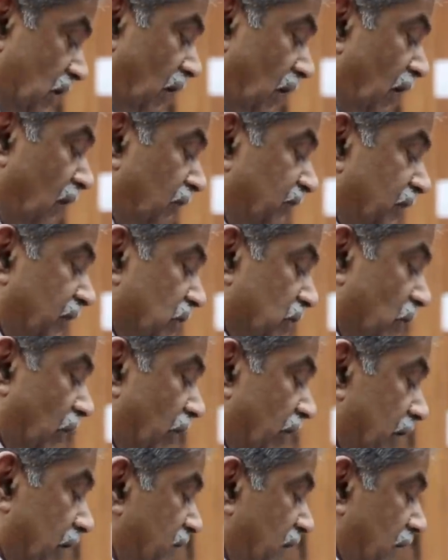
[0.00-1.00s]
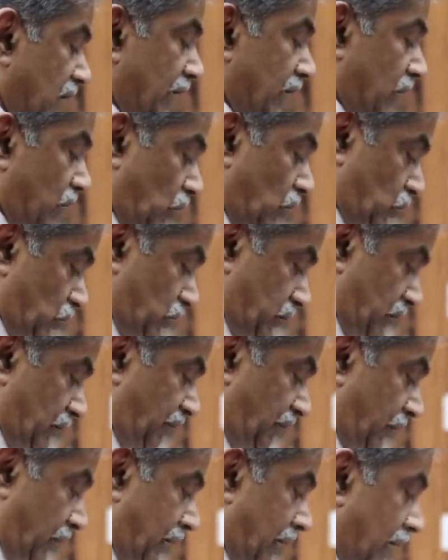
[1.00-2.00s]
of this Honourable High Court.
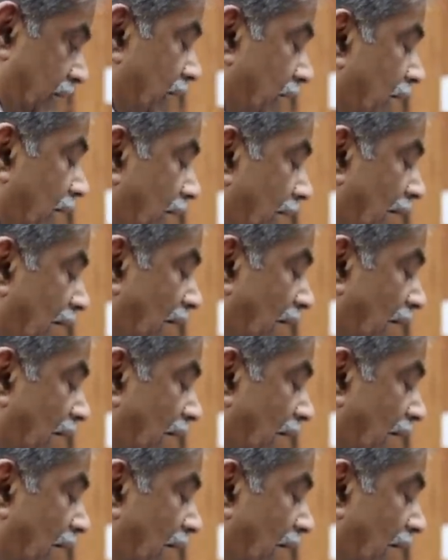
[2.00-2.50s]
I